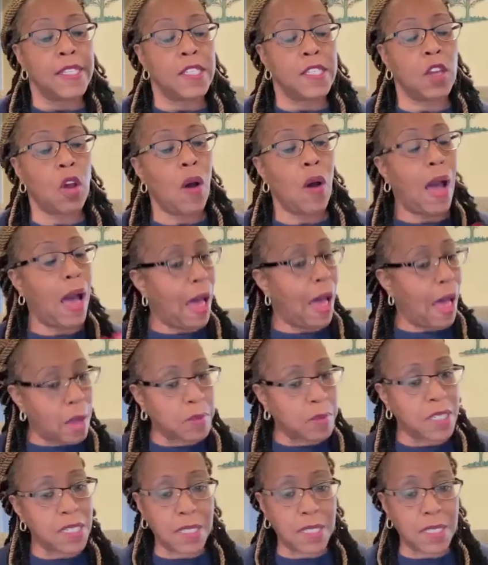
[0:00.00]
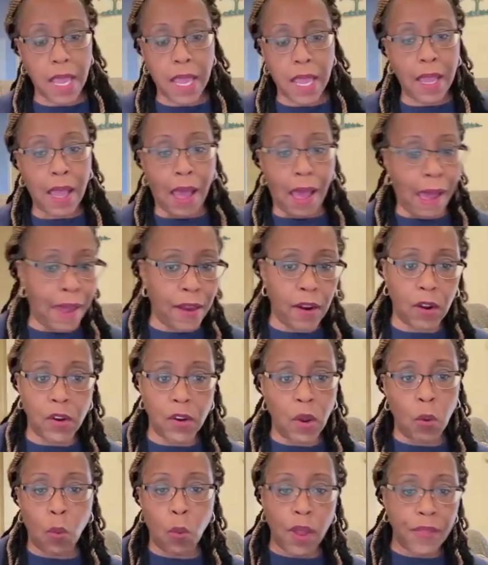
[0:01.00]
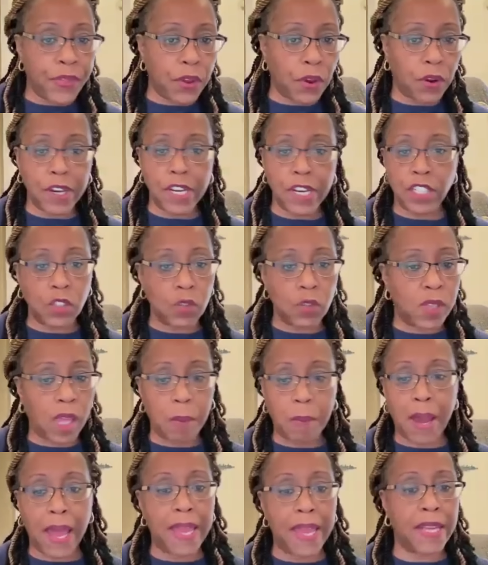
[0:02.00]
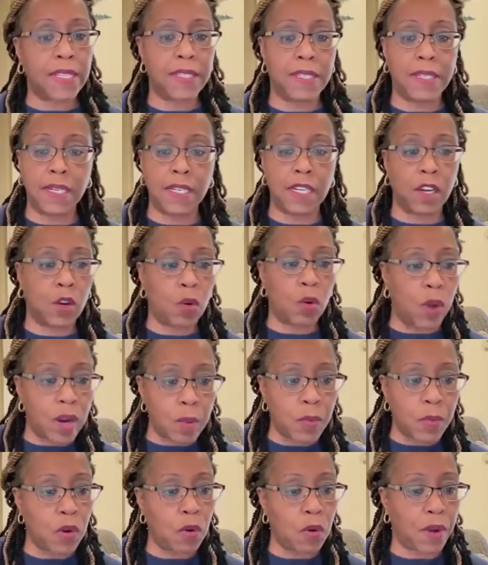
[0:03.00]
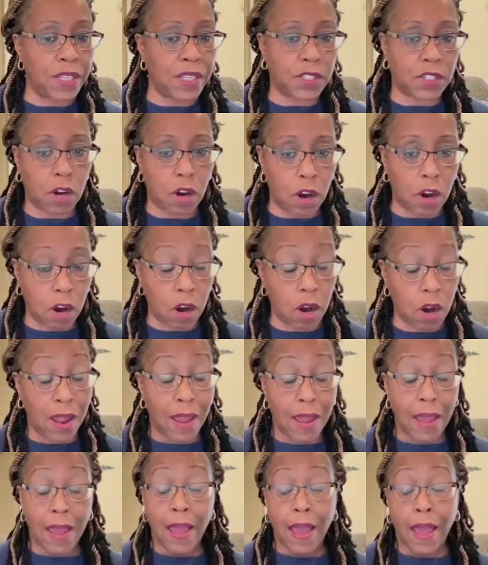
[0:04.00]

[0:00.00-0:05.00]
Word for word: So I'm just saying, I don't know what they're going to do. They might extend incredible grace to her.